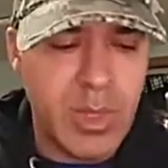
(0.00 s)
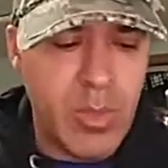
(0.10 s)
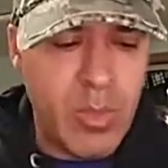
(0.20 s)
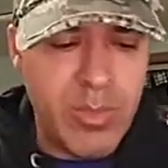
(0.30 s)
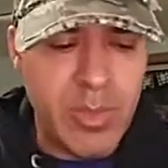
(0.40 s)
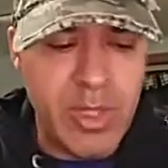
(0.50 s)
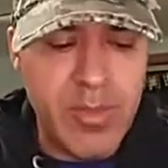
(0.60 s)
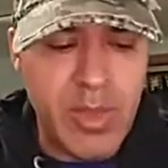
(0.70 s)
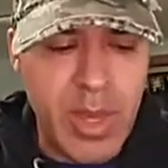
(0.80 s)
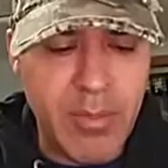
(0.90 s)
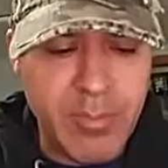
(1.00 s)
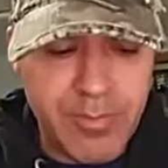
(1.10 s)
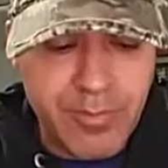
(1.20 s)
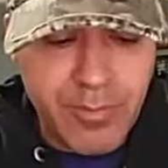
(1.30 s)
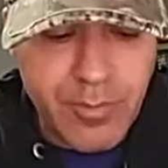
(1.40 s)
and when we believe them,
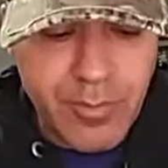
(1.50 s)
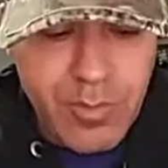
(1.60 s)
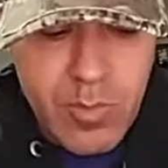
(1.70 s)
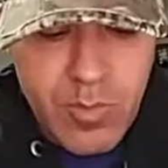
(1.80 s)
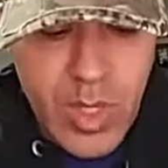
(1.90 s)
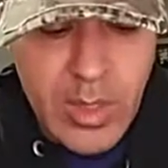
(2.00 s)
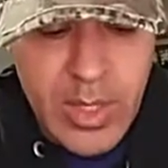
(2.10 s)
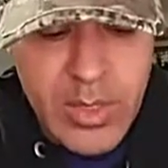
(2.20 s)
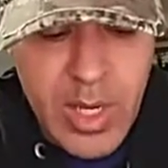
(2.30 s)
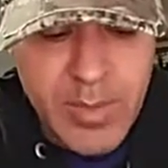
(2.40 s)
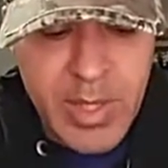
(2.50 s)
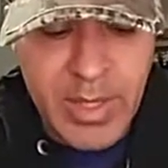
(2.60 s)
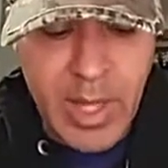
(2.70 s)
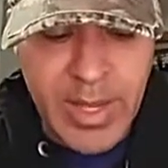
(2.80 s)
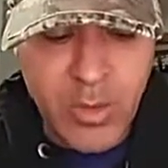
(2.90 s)
a lot of times they
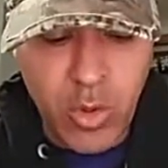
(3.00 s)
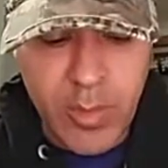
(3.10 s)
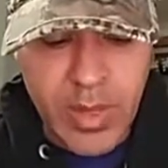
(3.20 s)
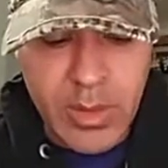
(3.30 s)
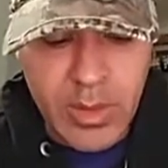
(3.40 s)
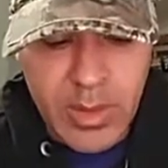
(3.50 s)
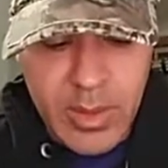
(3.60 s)
lie dormant.